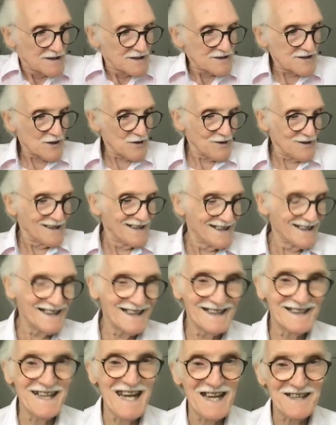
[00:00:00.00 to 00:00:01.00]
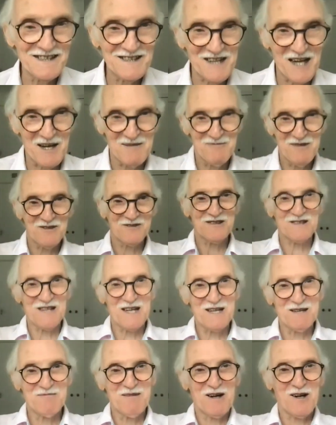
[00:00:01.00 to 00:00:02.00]
So next time you
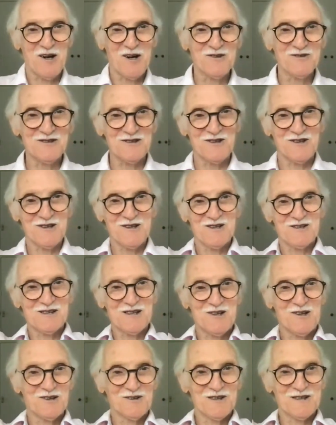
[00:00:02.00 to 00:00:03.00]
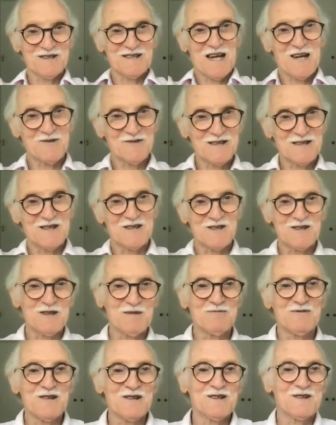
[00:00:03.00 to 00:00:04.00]
see them in concert and you see all the sound
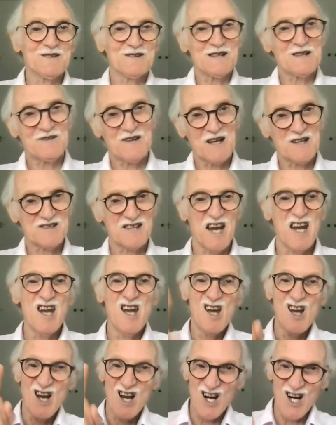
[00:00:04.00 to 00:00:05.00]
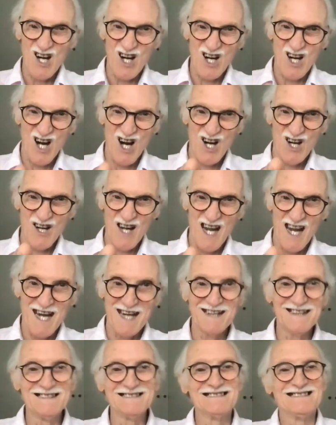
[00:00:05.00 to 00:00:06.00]
systems, you can sit there and say,
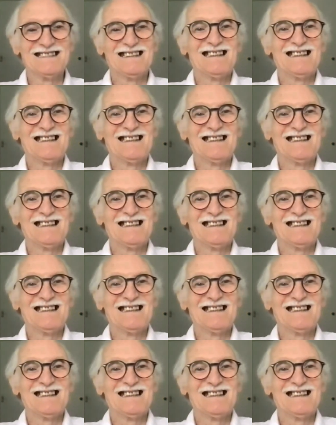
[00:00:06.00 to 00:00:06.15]
Carnet.